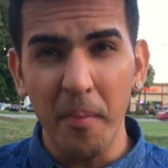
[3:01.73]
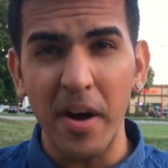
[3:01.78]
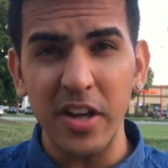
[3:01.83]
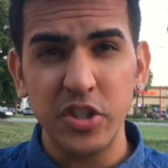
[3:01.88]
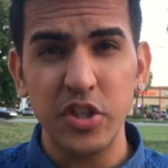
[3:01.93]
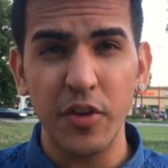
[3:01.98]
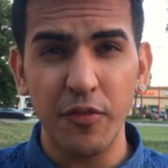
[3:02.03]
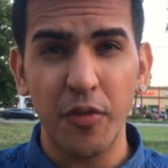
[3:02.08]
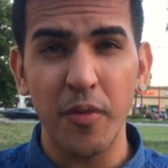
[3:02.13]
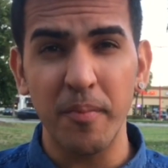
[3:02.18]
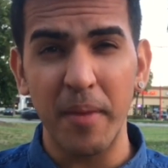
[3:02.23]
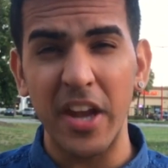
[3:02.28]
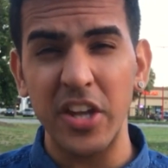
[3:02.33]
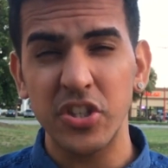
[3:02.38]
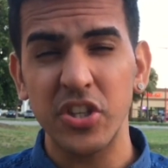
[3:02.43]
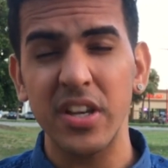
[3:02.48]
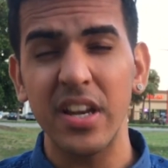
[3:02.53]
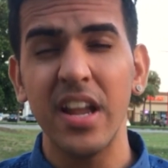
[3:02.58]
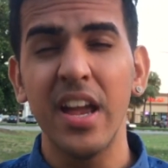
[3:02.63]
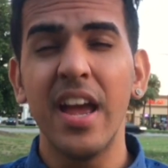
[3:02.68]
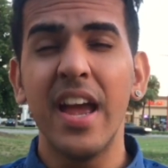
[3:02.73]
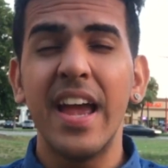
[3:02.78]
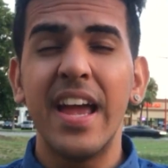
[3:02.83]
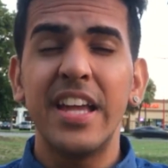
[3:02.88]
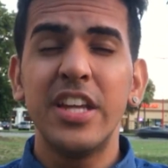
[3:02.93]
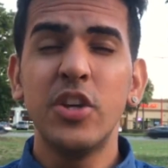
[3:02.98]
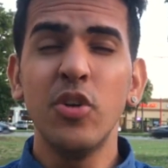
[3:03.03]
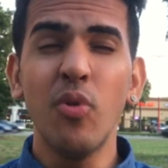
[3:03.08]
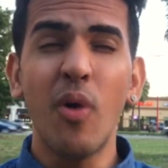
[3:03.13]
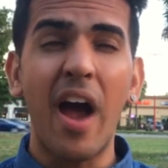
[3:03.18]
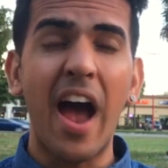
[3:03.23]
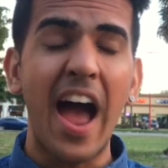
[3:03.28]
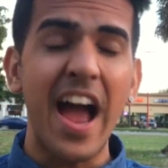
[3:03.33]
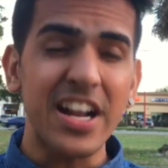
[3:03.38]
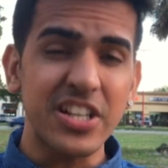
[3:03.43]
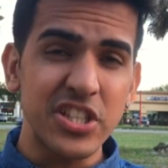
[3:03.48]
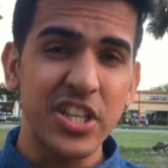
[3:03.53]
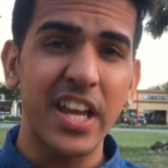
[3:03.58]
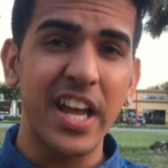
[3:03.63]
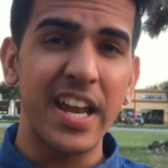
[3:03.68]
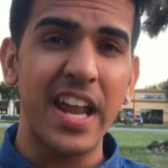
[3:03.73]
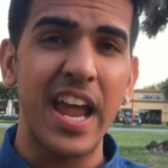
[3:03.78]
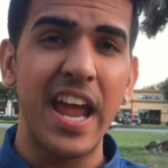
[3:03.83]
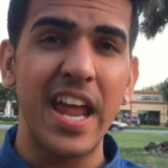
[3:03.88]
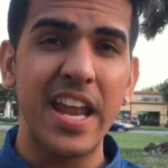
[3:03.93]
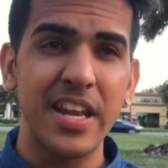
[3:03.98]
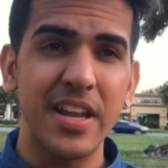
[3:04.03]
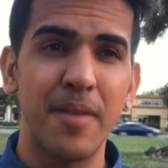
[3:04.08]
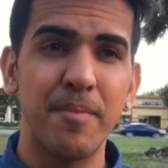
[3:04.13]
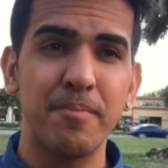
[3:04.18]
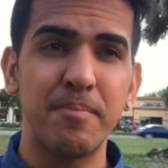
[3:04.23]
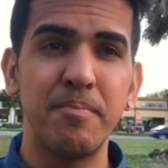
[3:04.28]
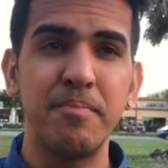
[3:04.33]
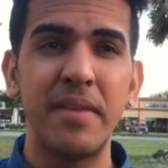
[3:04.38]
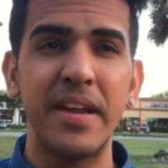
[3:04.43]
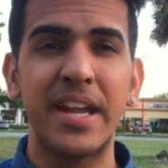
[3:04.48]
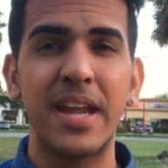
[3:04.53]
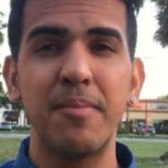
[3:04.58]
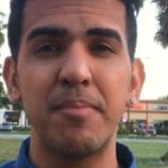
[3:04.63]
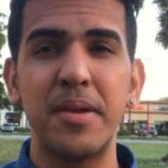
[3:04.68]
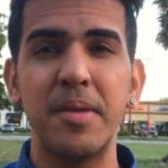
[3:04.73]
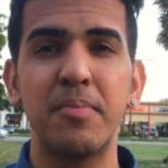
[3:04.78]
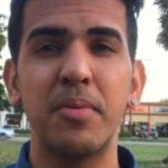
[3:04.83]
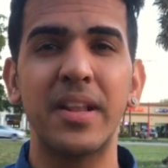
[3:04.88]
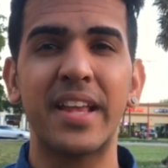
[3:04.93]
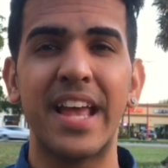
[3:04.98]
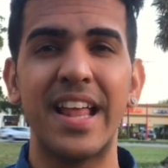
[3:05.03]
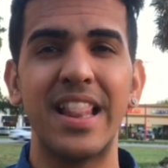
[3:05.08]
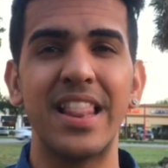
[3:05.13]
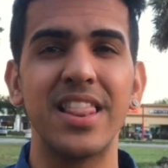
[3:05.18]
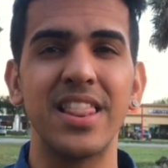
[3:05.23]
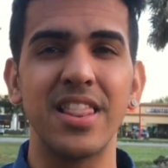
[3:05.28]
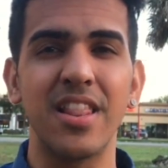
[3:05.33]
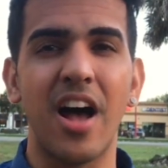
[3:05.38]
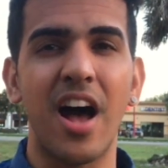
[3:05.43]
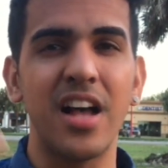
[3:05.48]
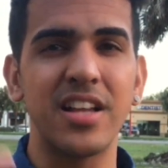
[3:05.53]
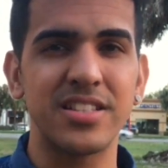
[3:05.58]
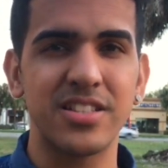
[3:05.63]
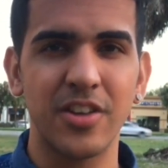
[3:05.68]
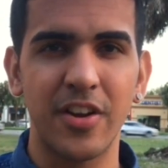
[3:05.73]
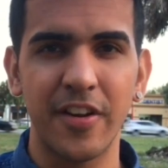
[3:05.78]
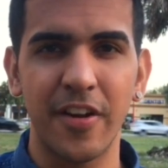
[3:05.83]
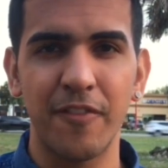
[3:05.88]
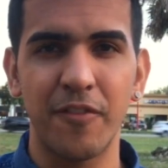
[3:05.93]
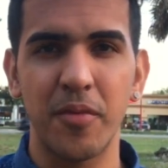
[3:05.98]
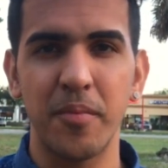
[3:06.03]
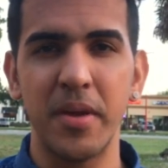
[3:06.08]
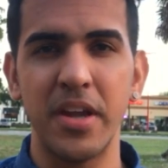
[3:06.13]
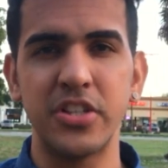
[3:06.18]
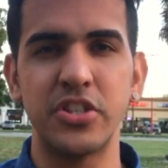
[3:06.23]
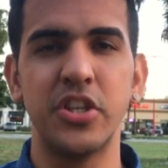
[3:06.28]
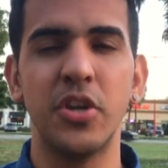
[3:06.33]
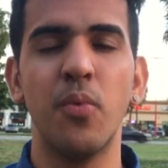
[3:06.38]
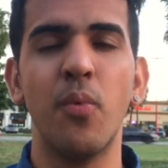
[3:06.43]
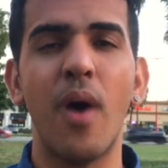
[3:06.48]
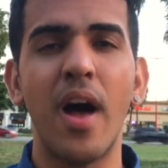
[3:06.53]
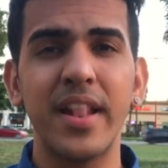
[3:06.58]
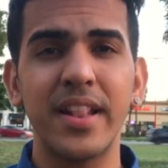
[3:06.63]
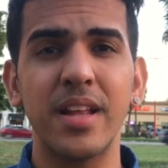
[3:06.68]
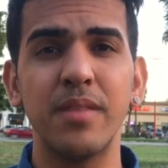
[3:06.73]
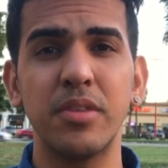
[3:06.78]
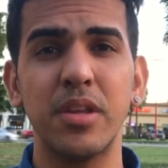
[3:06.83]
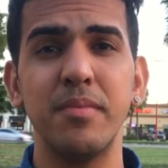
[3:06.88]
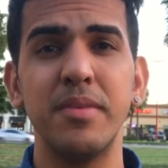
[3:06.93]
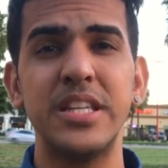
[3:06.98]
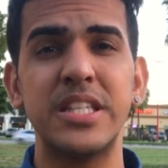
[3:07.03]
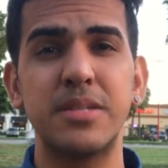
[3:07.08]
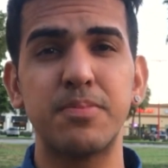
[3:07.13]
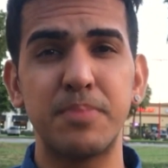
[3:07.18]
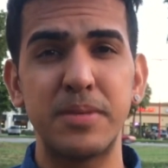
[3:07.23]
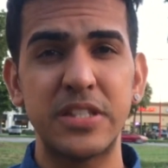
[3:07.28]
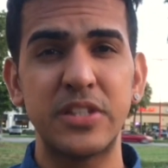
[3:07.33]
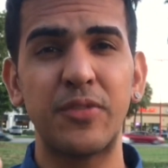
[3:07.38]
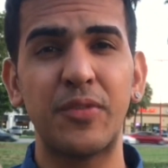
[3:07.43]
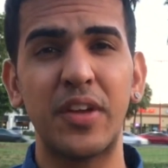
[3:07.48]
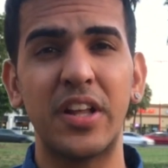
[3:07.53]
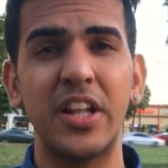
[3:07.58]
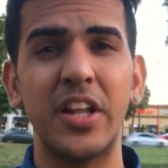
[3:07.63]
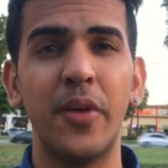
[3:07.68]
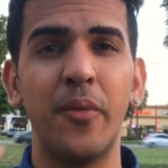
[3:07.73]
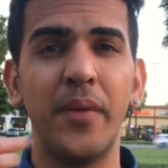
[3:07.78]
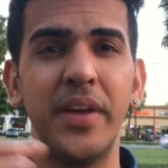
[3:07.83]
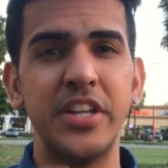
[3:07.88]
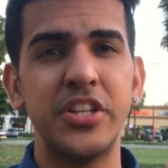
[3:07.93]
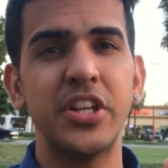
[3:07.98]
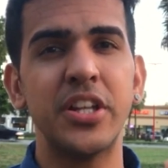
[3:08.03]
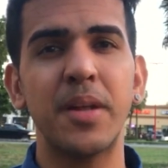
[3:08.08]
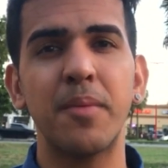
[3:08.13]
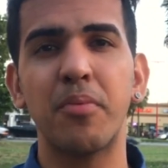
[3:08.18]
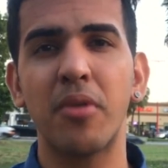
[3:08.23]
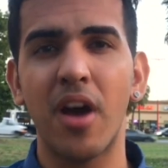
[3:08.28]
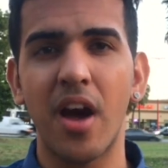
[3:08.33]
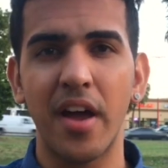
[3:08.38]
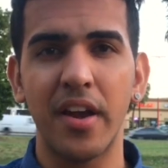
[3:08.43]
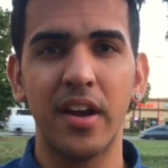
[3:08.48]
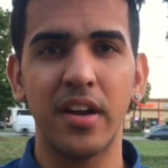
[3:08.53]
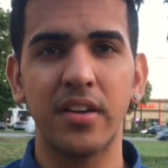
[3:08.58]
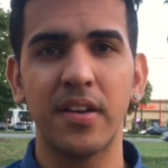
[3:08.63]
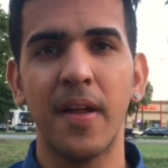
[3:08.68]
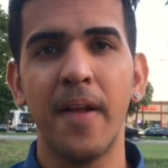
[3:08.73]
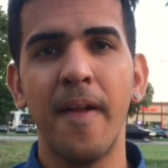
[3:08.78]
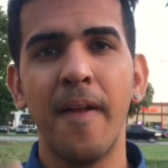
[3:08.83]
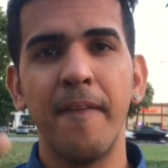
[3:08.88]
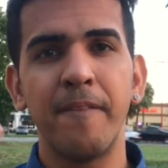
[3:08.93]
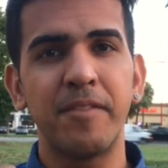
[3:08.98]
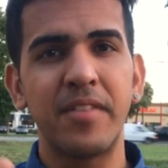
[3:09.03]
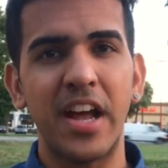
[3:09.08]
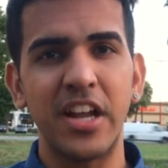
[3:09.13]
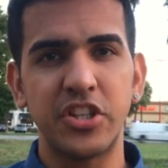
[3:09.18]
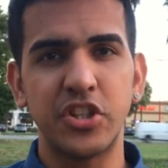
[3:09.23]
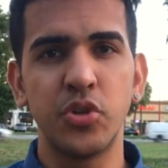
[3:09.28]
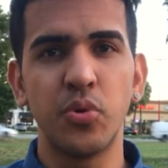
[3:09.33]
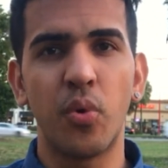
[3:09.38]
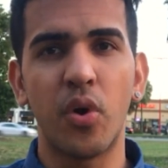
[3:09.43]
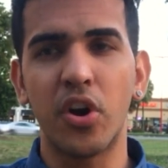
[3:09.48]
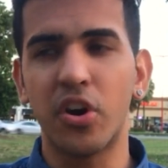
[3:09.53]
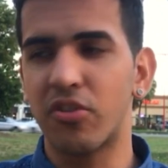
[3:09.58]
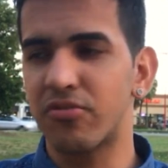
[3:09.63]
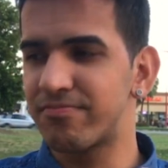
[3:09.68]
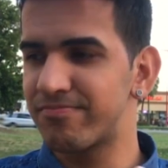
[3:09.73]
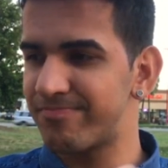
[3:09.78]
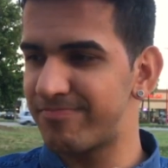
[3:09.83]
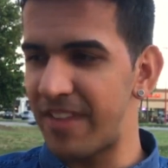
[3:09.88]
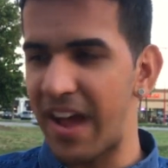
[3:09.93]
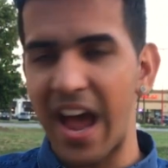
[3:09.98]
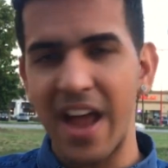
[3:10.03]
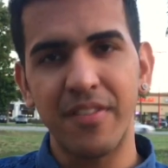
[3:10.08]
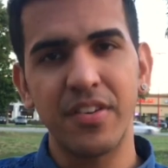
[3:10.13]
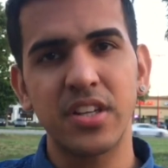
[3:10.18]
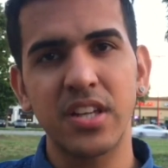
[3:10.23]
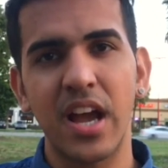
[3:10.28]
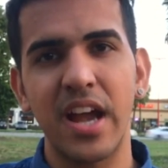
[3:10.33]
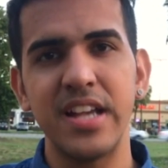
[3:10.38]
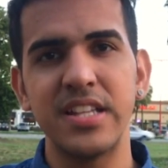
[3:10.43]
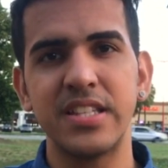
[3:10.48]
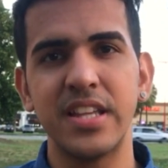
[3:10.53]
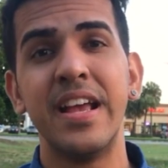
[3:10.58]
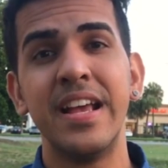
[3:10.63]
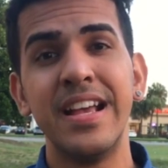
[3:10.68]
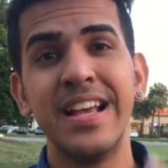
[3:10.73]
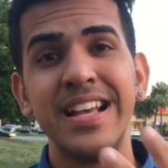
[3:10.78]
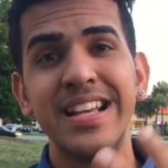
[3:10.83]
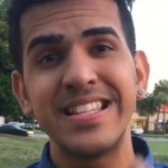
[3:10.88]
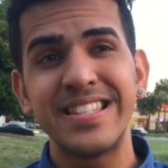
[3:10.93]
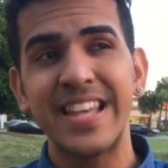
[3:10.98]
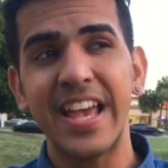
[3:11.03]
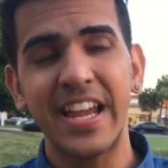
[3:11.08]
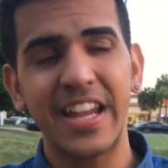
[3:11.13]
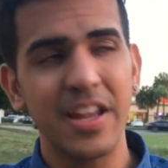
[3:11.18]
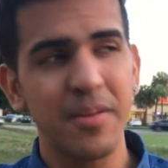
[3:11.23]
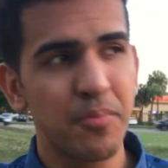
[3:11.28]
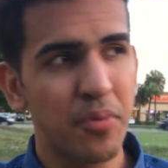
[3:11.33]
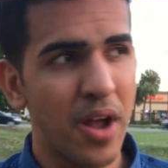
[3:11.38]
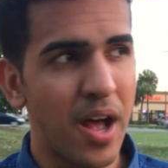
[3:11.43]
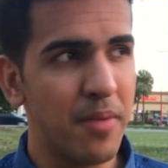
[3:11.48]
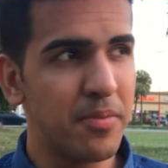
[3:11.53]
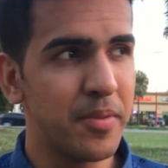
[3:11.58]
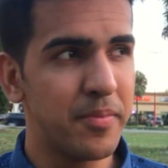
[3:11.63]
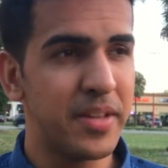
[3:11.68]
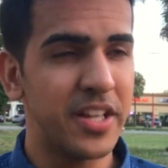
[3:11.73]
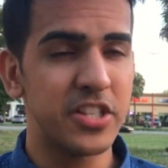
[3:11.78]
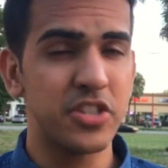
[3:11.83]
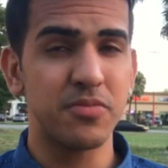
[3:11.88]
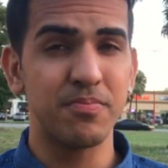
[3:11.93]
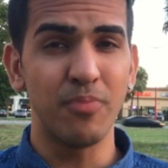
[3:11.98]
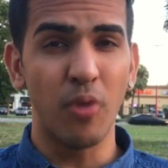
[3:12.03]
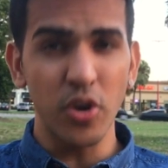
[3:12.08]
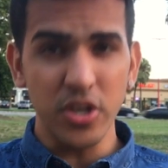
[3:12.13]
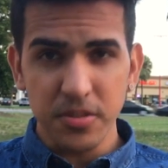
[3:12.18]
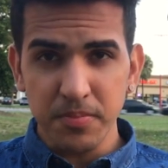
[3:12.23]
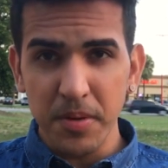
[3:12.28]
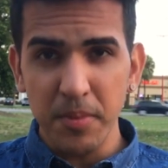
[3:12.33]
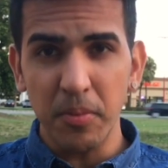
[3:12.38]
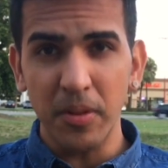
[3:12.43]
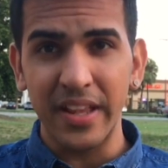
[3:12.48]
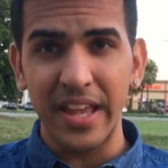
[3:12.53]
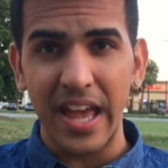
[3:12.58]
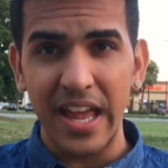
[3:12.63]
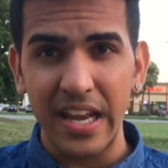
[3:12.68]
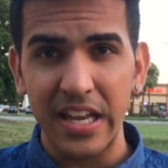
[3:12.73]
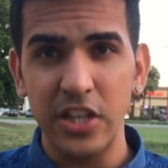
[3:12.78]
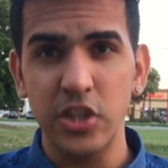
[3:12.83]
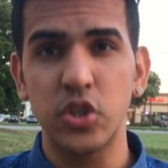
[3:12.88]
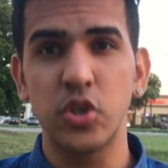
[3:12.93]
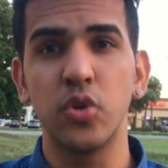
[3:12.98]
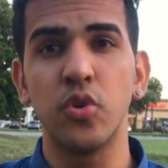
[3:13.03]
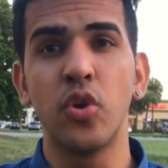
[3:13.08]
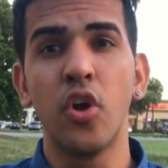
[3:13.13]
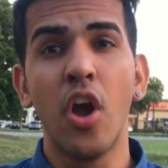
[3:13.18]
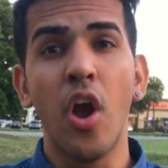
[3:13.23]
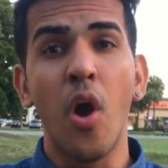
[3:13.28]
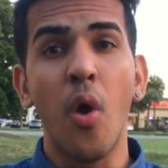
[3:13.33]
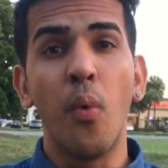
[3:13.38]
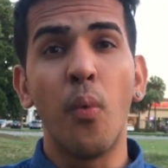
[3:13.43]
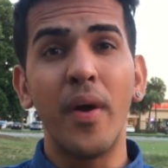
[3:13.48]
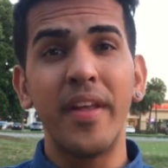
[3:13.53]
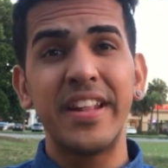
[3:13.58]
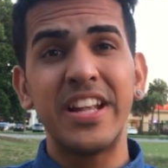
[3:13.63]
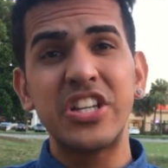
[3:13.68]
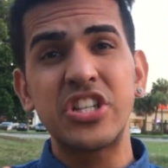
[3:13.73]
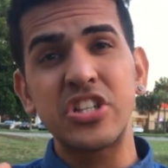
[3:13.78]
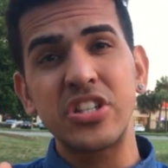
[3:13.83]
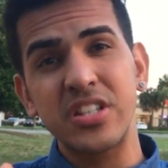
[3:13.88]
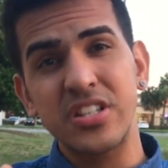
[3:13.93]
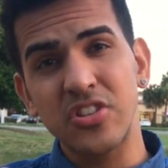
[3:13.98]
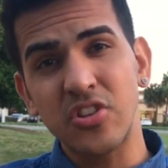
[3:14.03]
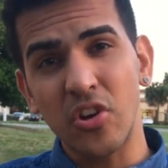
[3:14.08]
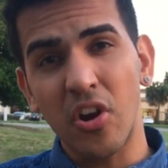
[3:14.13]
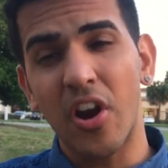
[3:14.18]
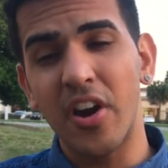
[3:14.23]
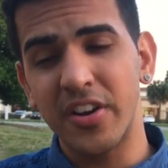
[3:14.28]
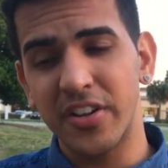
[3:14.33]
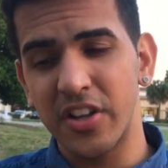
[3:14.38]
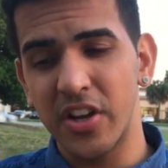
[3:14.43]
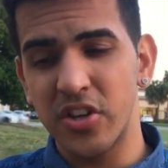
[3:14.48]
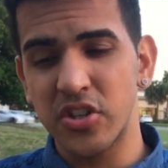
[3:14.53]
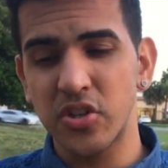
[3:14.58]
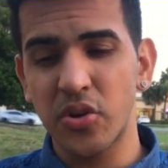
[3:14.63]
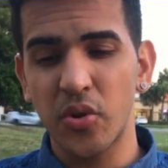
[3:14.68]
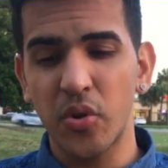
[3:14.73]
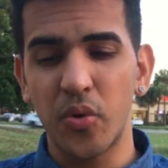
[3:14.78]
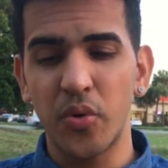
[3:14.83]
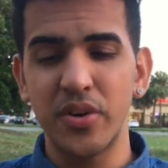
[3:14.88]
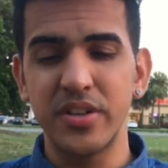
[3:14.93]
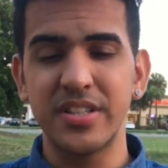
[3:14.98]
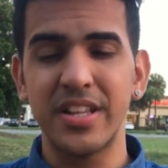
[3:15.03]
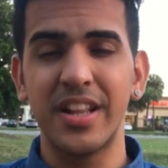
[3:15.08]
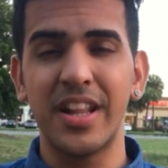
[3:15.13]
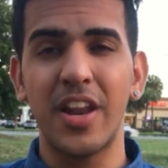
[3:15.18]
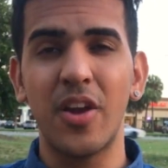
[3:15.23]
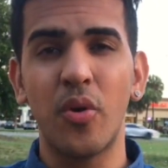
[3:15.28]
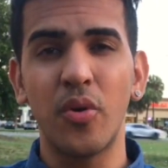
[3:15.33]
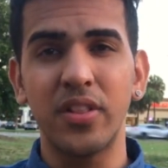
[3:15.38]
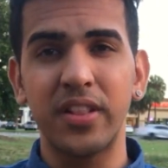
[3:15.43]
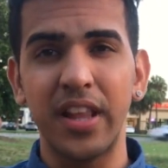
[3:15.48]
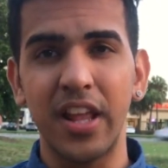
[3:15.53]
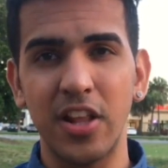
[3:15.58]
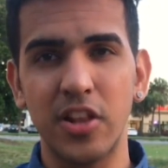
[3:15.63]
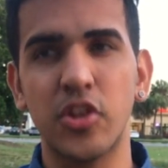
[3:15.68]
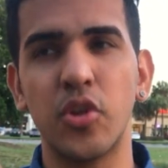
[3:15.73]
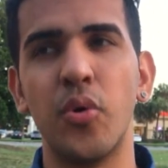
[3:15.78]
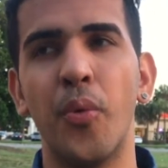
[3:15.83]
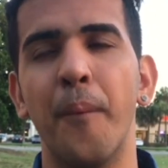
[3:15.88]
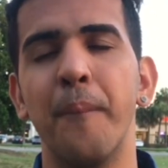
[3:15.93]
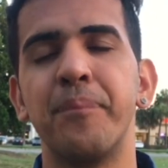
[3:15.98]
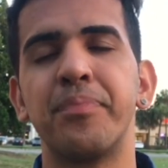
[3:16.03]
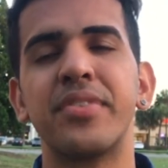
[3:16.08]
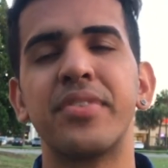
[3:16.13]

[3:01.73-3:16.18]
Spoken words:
much information, you actually gonna end up making people get lost on information. You want them to be specifically reaching the product that you are advertising. Second problem that most people get into when they start their stores and they don't think through.